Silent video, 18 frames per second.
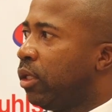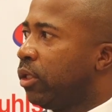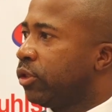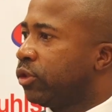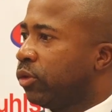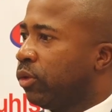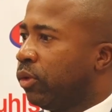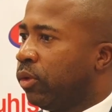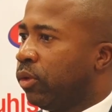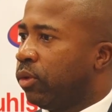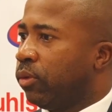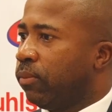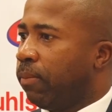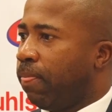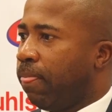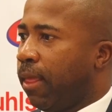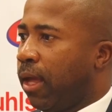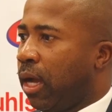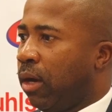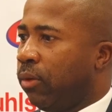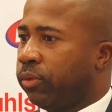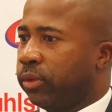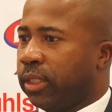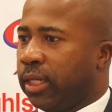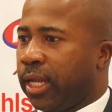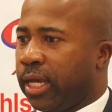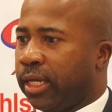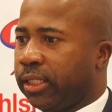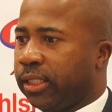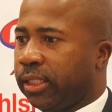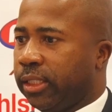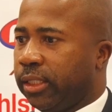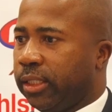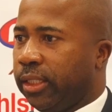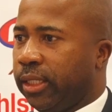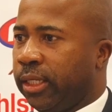So I would like
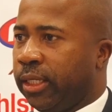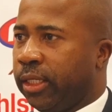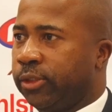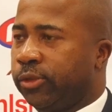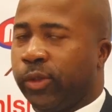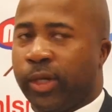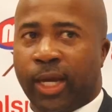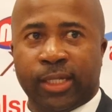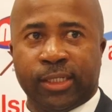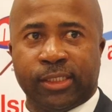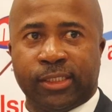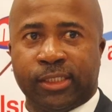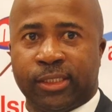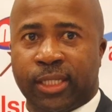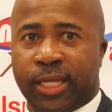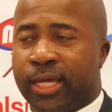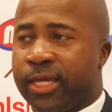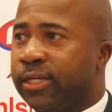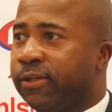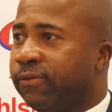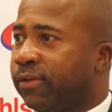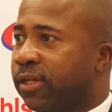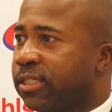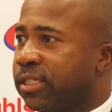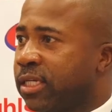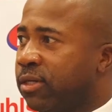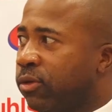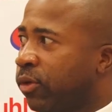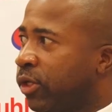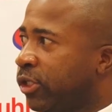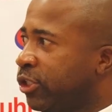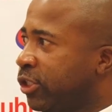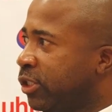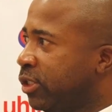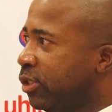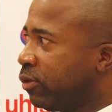to end it there. If there's any
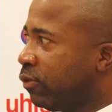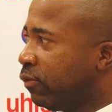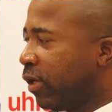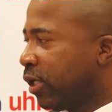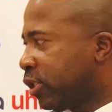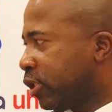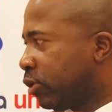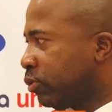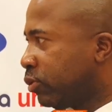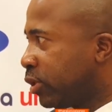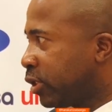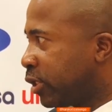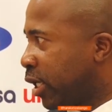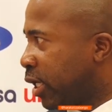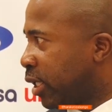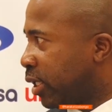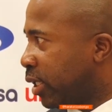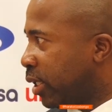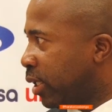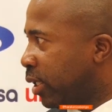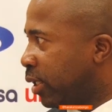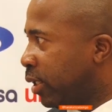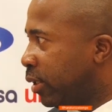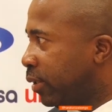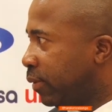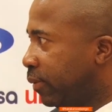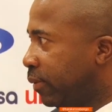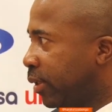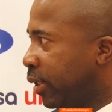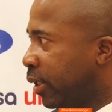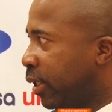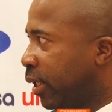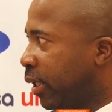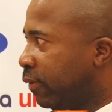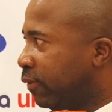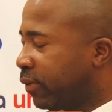questions, obviously we'll take
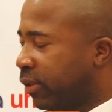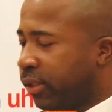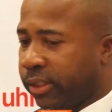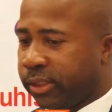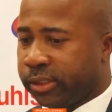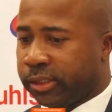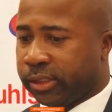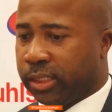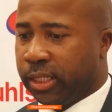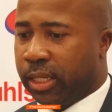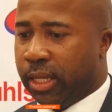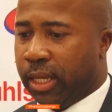after this.